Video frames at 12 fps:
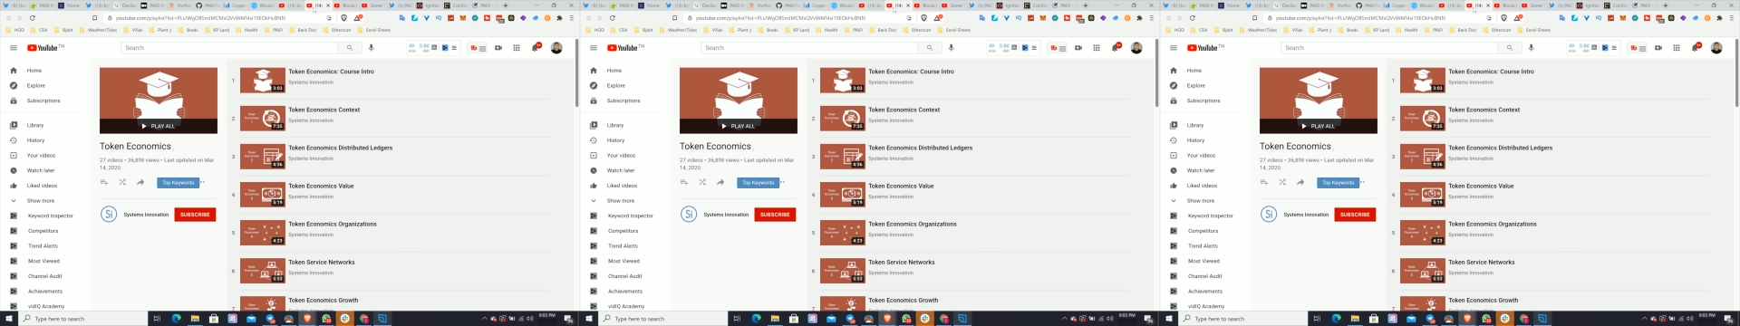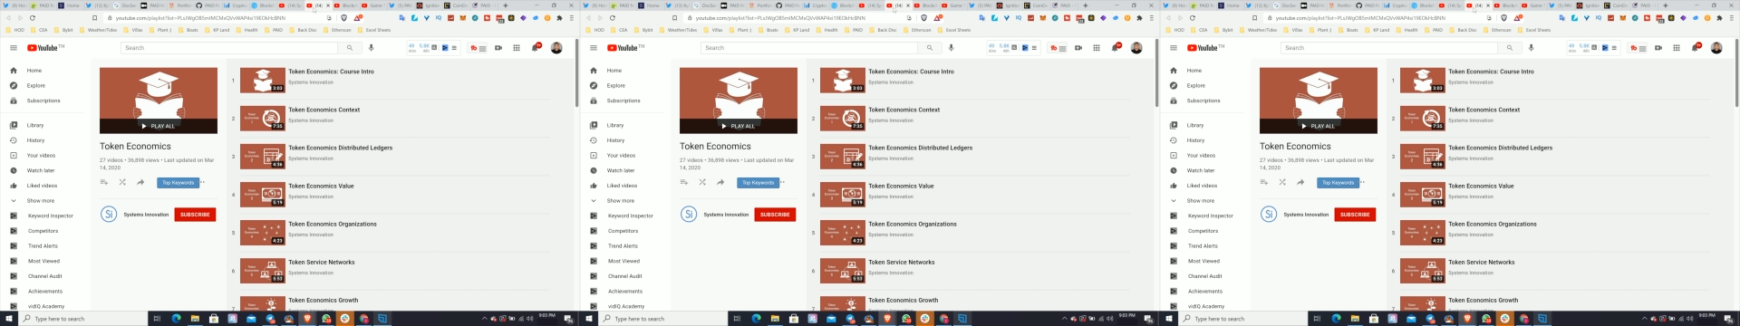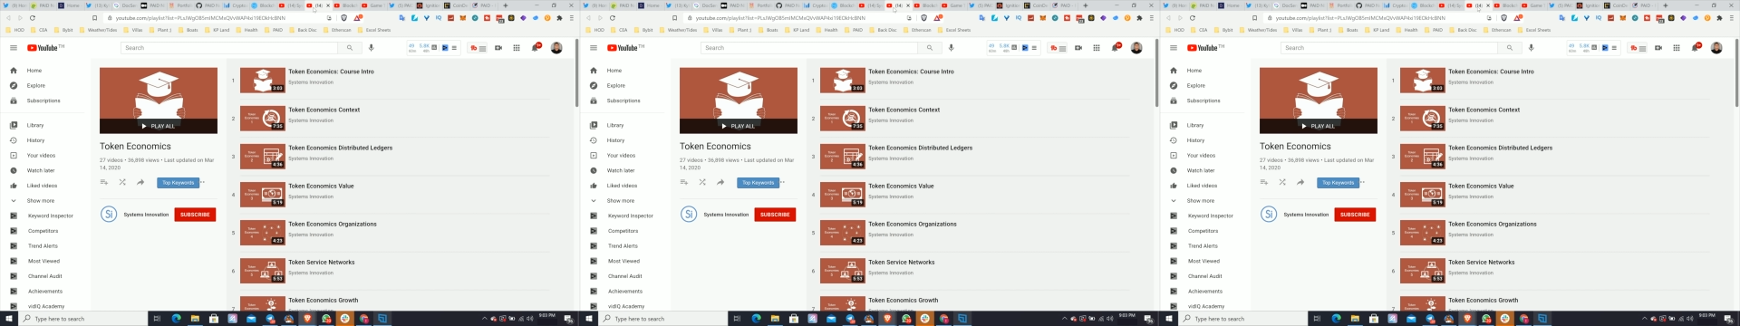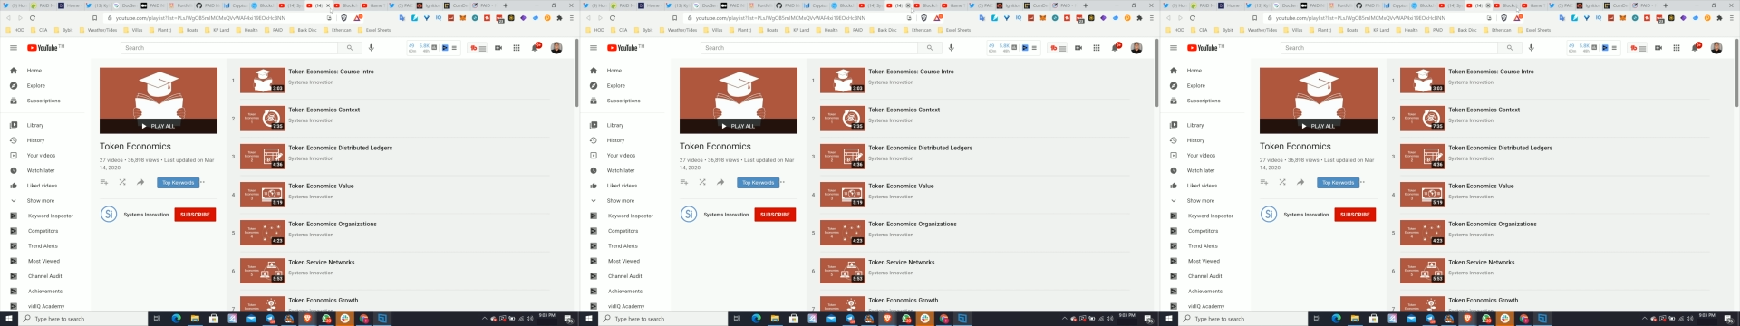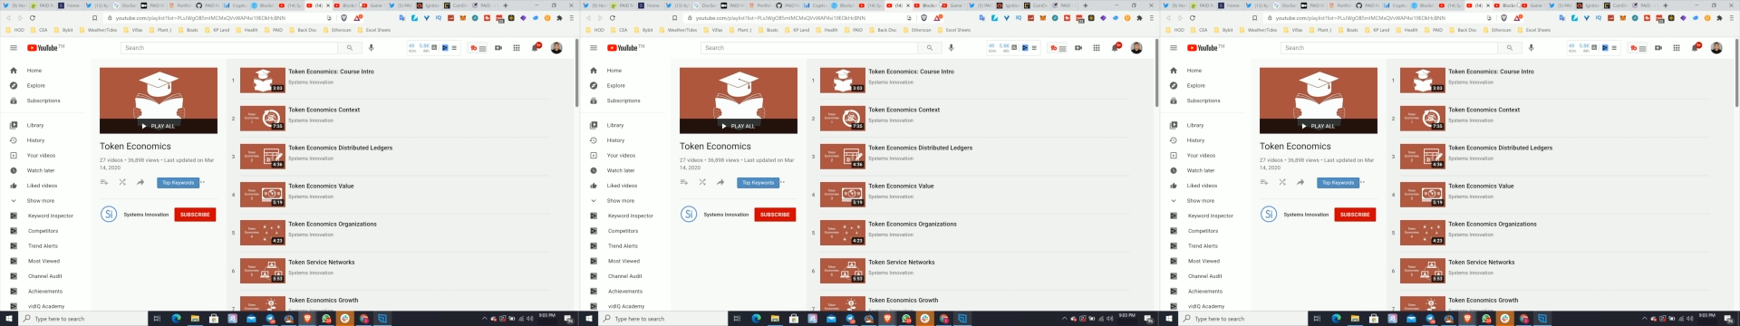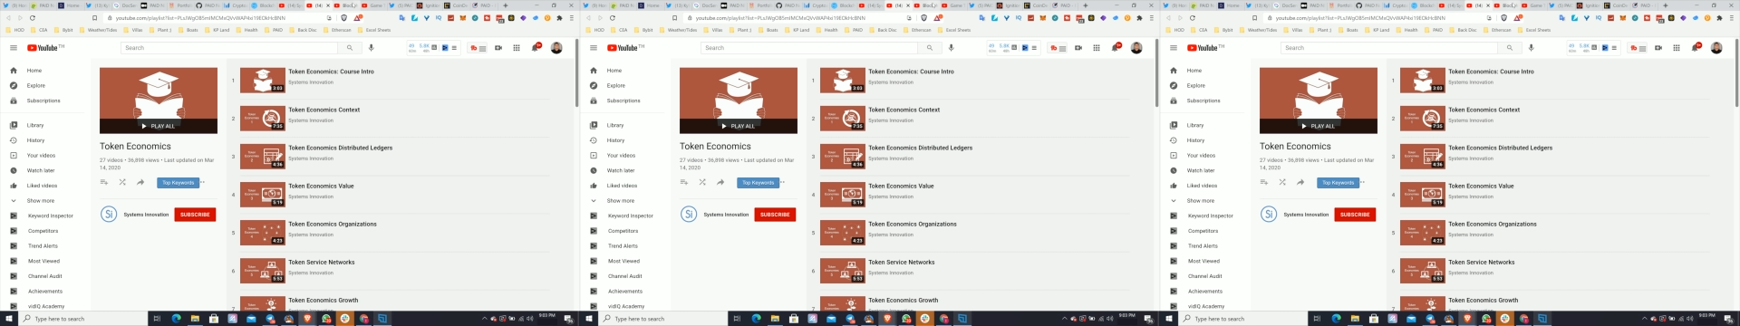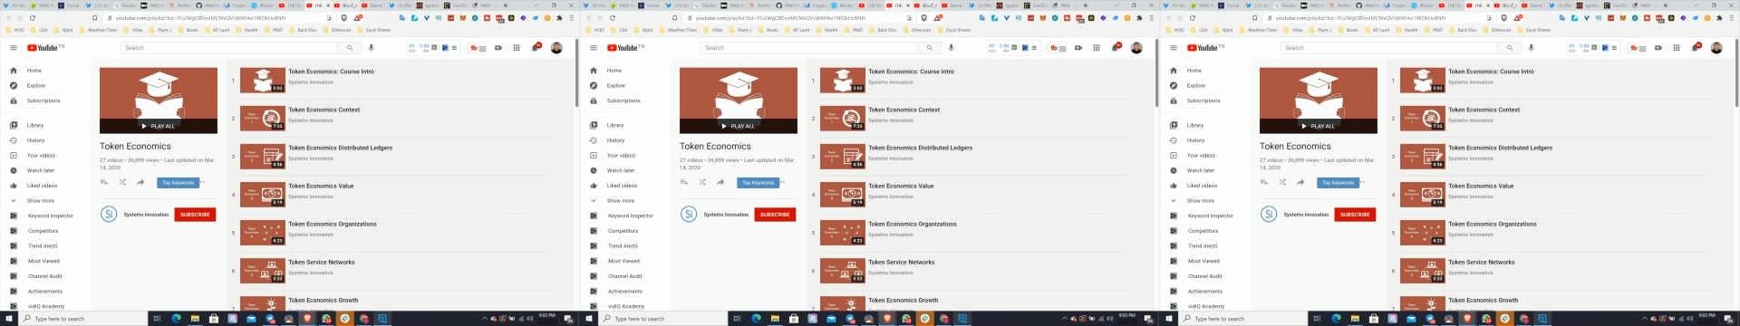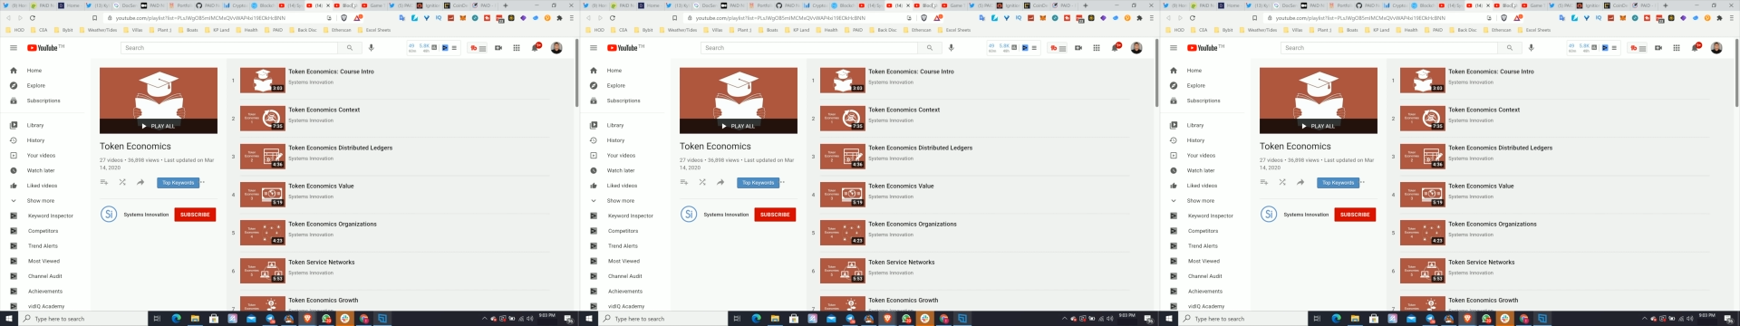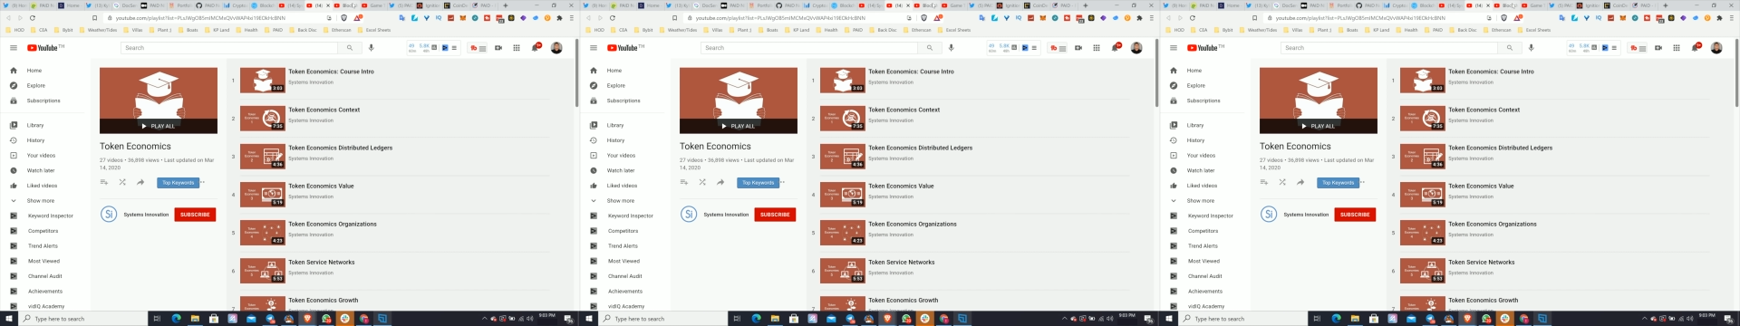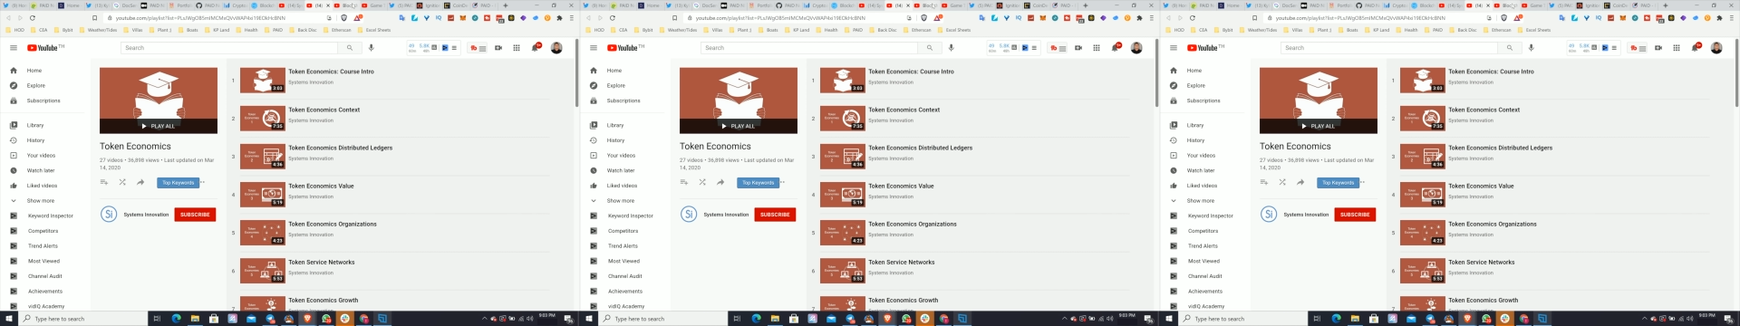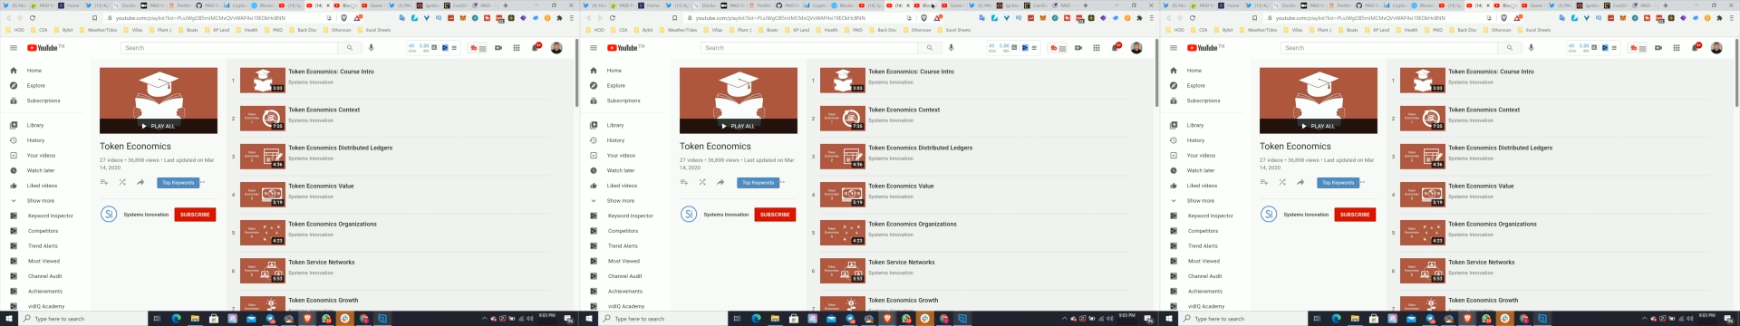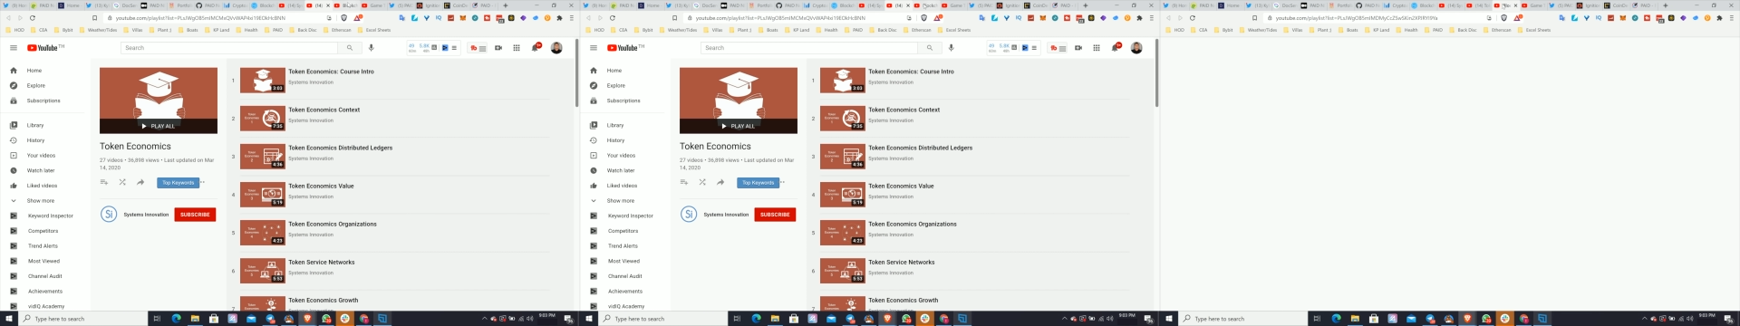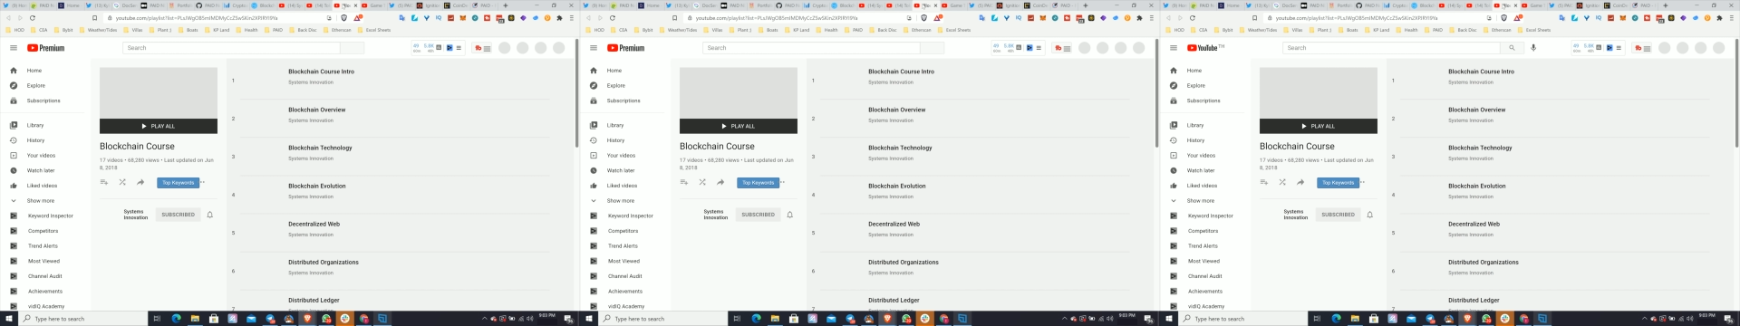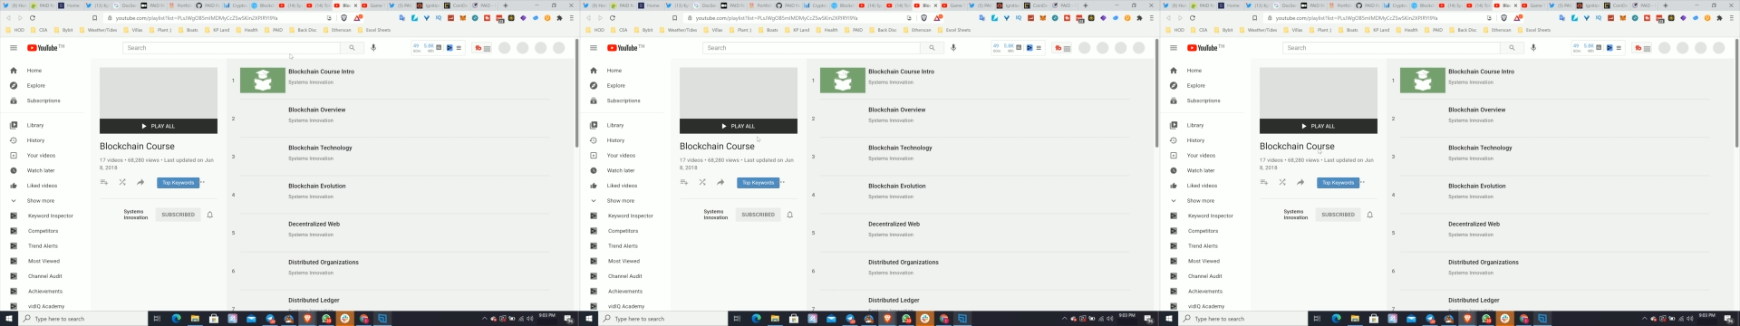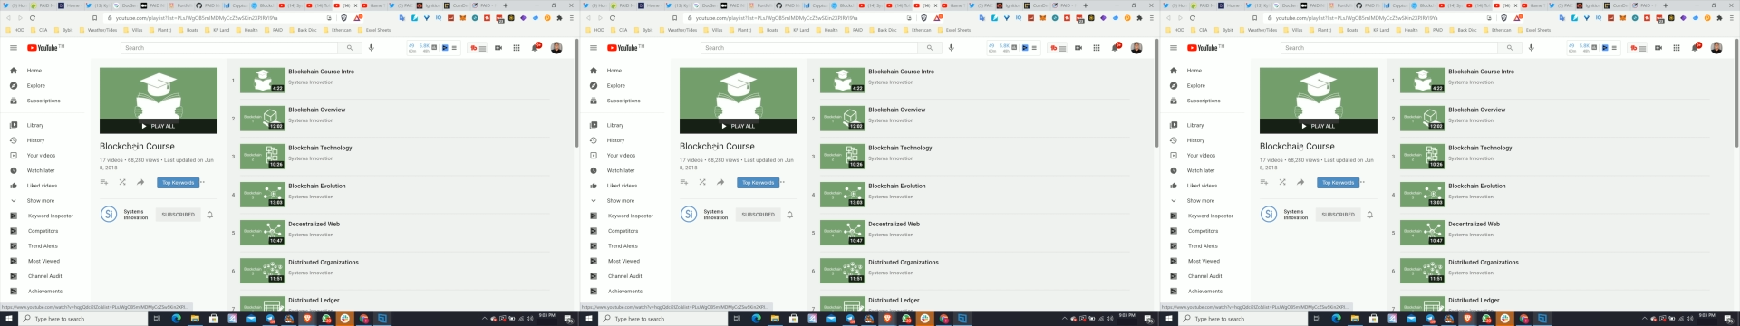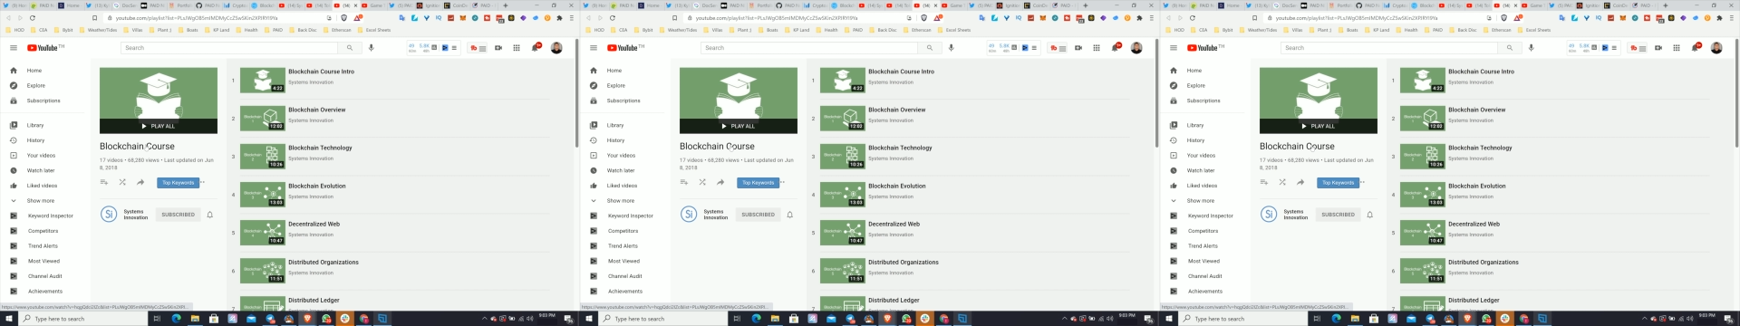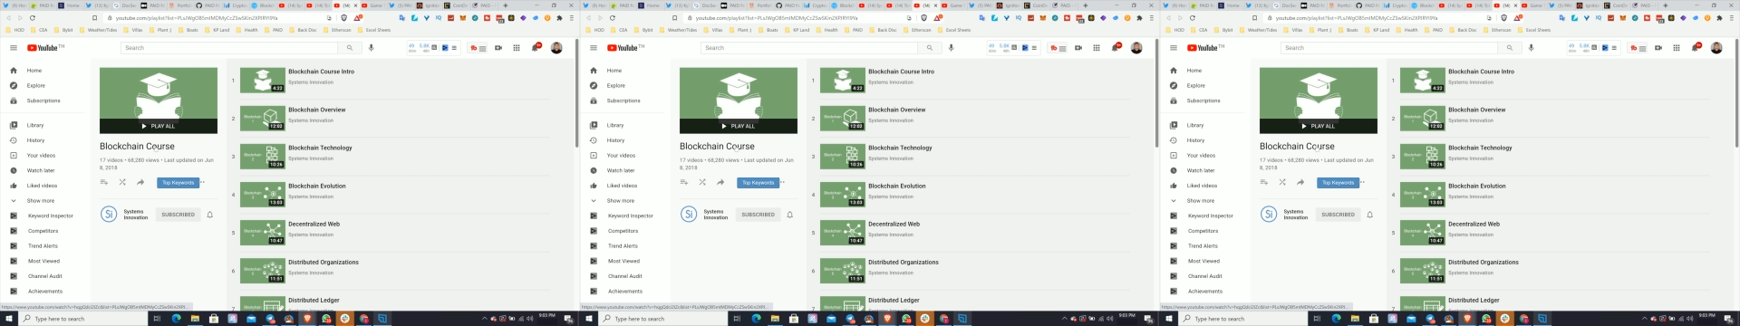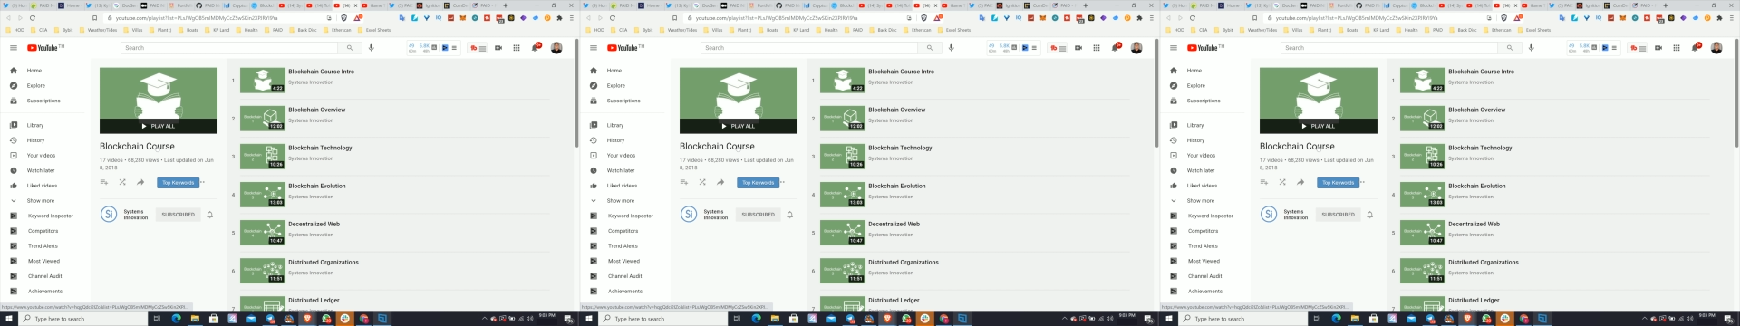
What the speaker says: Nobody's mouth can be seen.